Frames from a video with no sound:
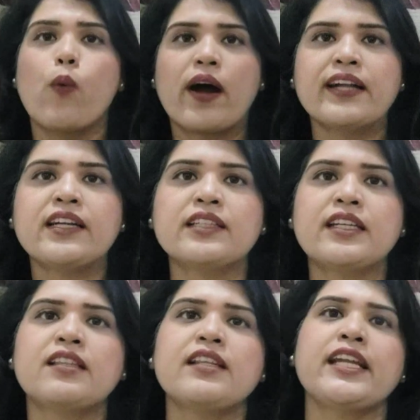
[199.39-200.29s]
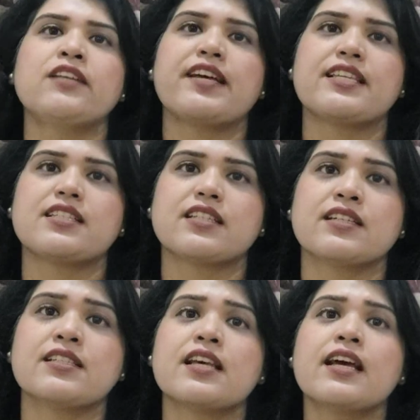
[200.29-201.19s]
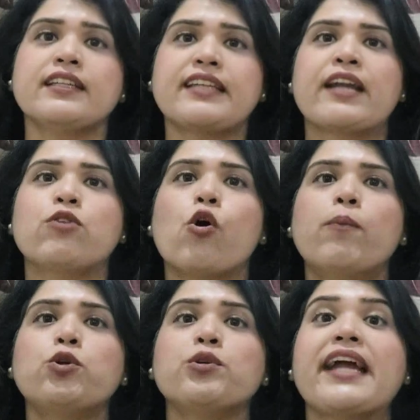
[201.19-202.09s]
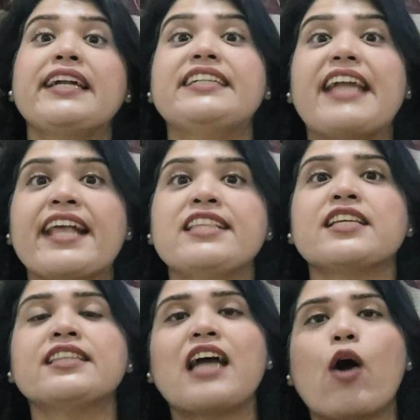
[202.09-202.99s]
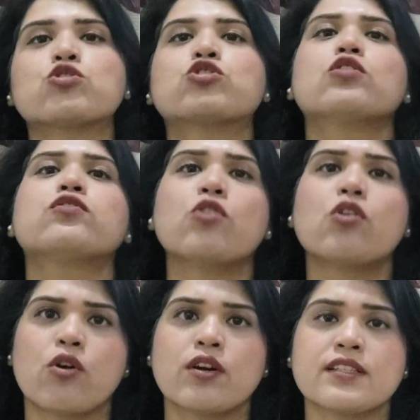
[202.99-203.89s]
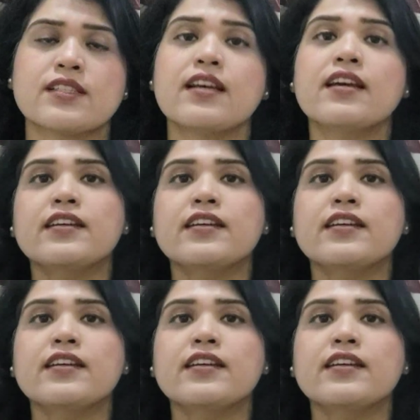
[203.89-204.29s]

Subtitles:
133 investors can hope to get tens and thousands of crores